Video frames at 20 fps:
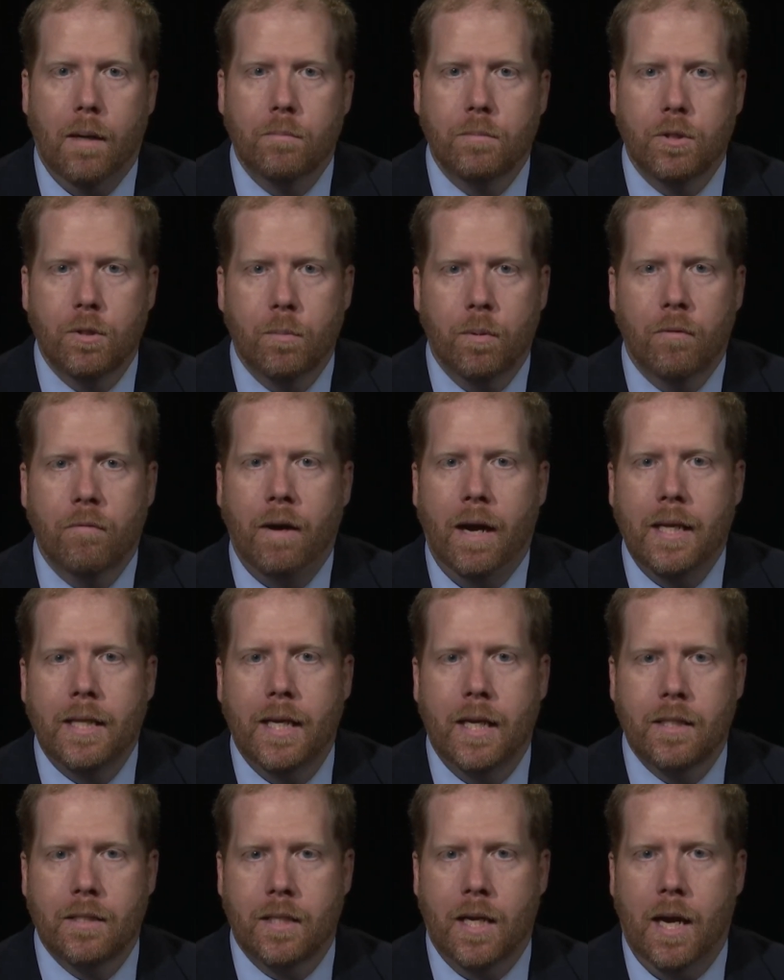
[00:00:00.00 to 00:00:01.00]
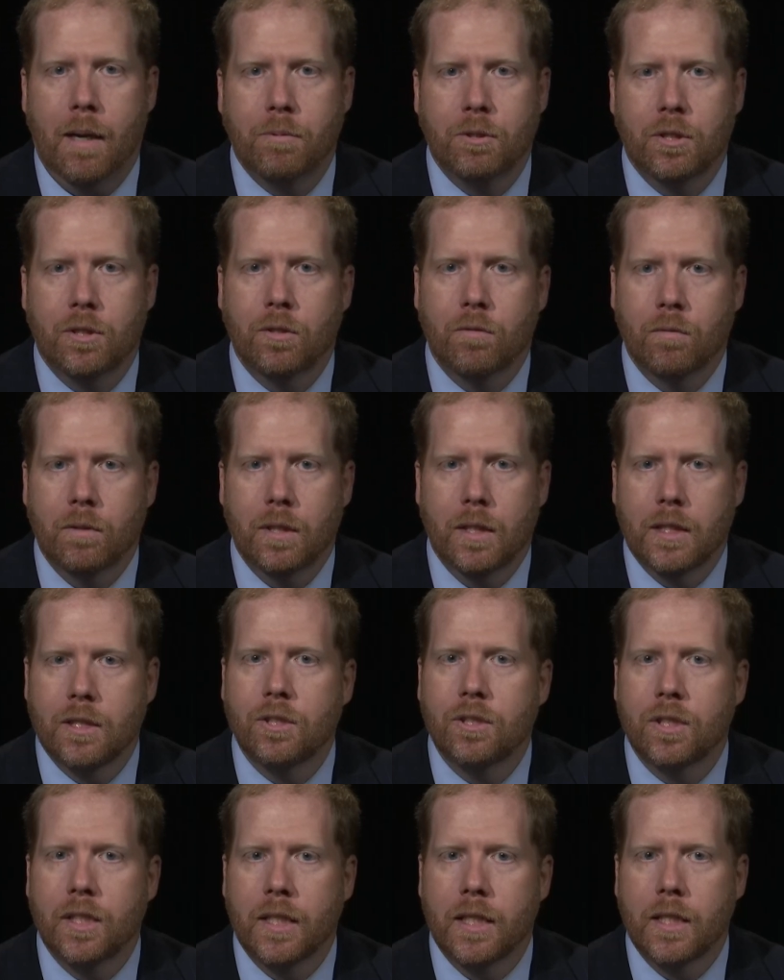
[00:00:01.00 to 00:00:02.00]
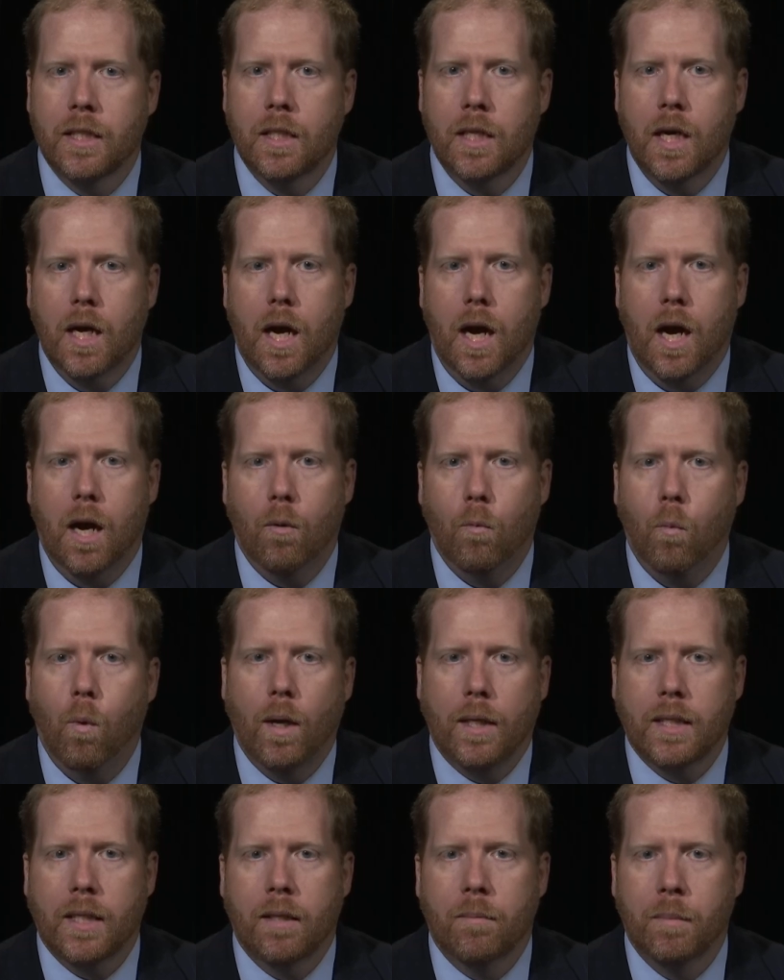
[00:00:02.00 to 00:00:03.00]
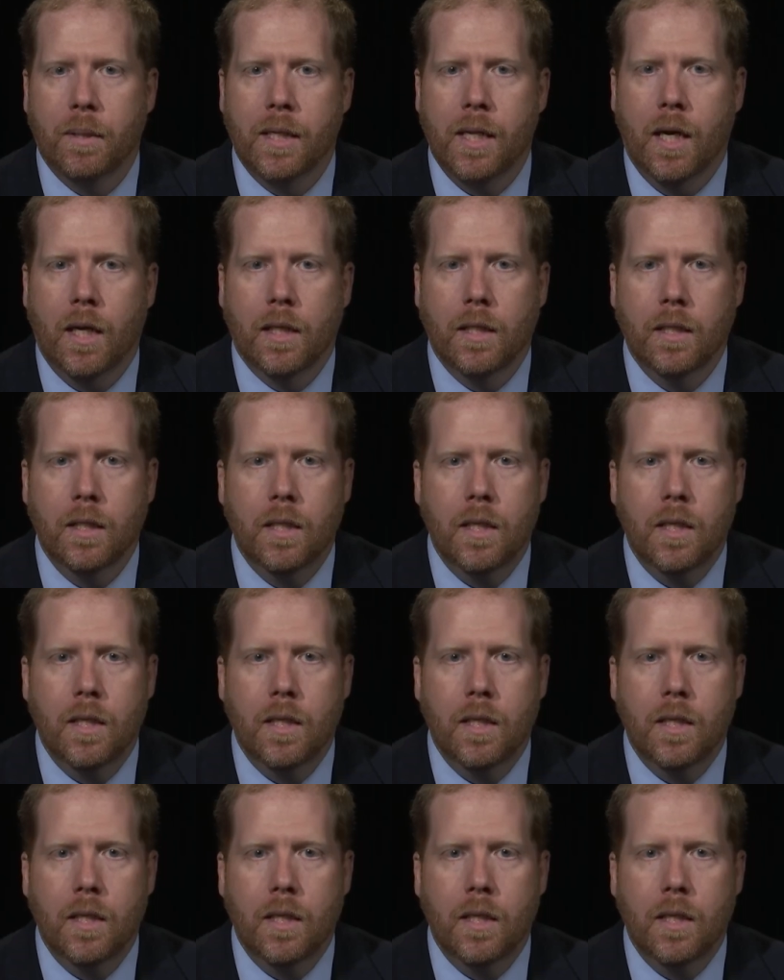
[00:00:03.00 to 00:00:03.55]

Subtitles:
to provide that as an option to really see what can be done.